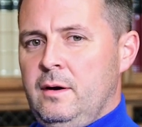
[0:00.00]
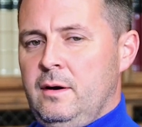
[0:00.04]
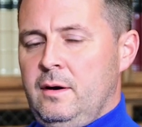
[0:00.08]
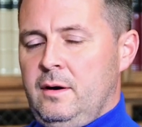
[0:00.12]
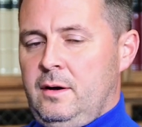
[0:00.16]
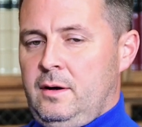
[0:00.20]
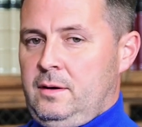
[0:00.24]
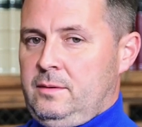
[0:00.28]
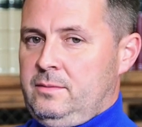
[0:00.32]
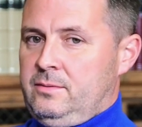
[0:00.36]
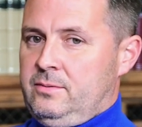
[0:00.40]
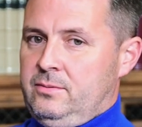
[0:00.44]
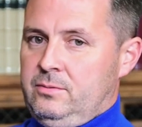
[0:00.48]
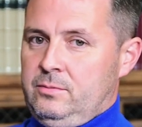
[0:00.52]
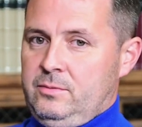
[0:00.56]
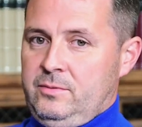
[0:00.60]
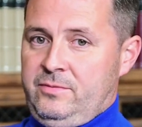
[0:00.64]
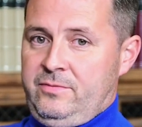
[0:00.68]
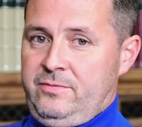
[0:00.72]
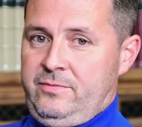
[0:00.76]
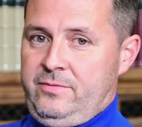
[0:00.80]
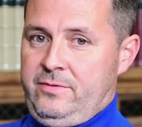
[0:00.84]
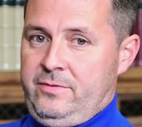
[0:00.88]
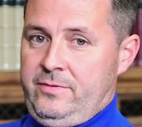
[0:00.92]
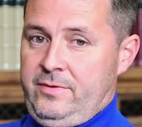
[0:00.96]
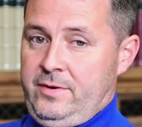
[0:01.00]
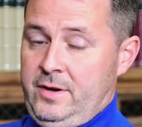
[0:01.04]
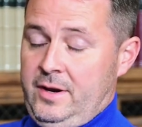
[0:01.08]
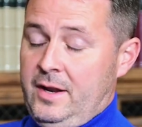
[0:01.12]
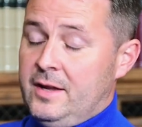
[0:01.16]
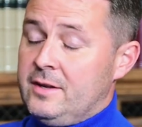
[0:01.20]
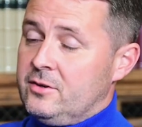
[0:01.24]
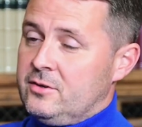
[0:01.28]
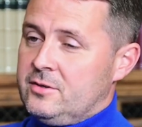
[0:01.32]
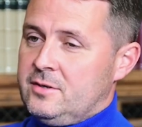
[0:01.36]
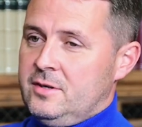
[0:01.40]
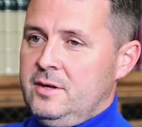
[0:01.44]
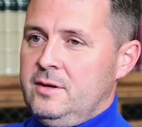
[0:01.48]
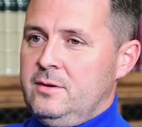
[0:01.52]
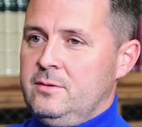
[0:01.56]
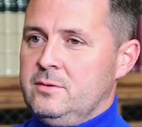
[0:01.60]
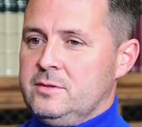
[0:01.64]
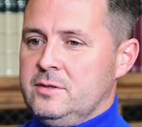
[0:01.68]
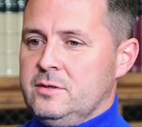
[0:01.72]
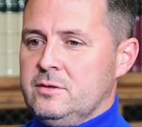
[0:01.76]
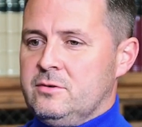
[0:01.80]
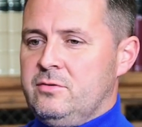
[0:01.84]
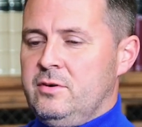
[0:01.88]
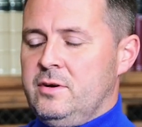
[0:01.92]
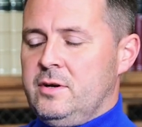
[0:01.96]
Well, financially, it was
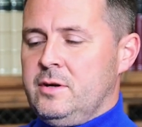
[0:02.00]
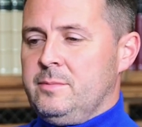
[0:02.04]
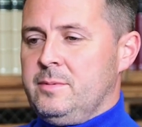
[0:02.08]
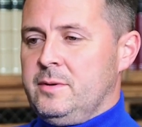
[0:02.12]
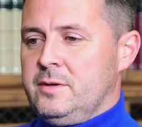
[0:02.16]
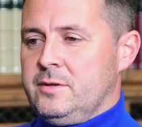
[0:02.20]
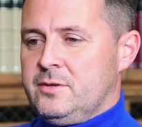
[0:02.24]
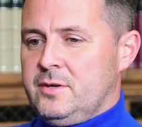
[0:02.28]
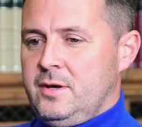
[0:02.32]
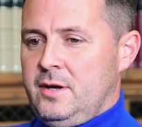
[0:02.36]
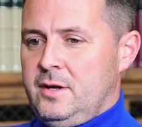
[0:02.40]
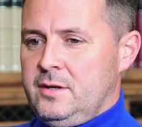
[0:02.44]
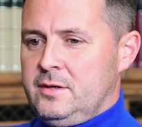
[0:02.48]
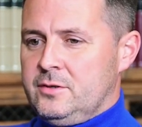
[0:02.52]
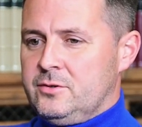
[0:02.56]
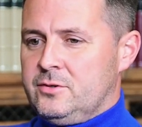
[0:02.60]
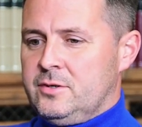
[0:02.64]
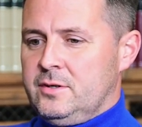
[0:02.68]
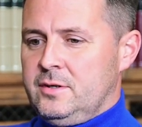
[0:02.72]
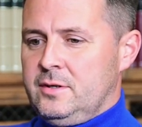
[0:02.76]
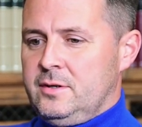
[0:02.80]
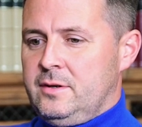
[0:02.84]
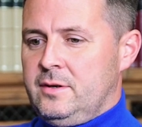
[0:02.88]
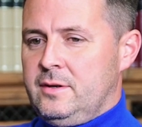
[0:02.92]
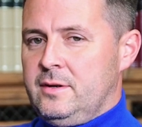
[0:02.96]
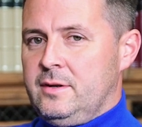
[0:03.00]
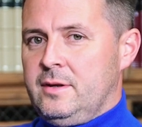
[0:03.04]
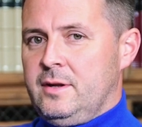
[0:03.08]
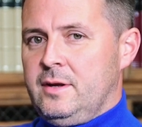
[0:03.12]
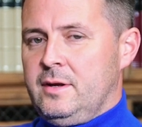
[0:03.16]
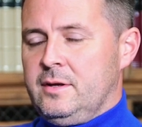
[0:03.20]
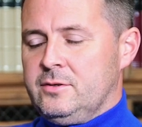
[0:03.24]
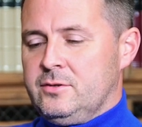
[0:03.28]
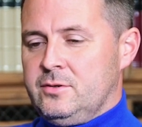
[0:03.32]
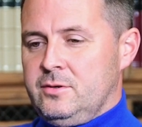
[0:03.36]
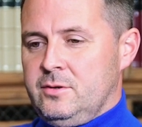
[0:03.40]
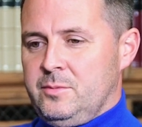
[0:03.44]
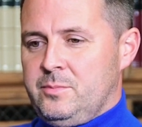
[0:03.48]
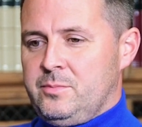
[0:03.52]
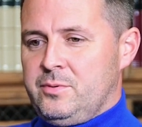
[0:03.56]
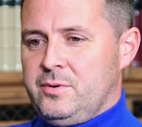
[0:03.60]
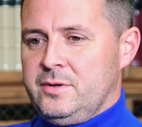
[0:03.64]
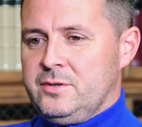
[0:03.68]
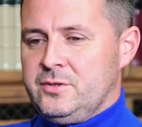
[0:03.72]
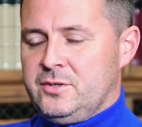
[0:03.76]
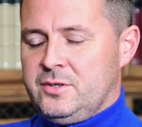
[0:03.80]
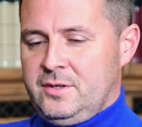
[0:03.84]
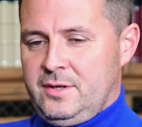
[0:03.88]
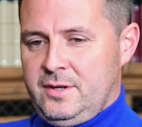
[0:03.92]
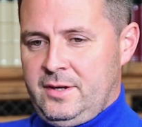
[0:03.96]
incredibly challenging, as you'll
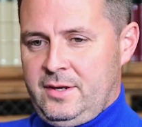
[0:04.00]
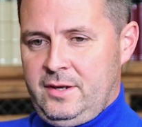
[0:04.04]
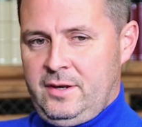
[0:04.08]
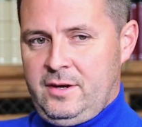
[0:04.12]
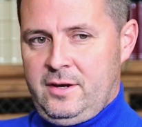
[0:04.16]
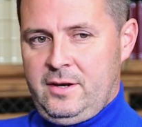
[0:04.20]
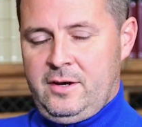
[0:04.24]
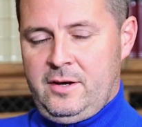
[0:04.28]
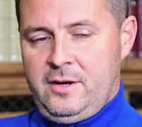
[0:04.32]
appreciate.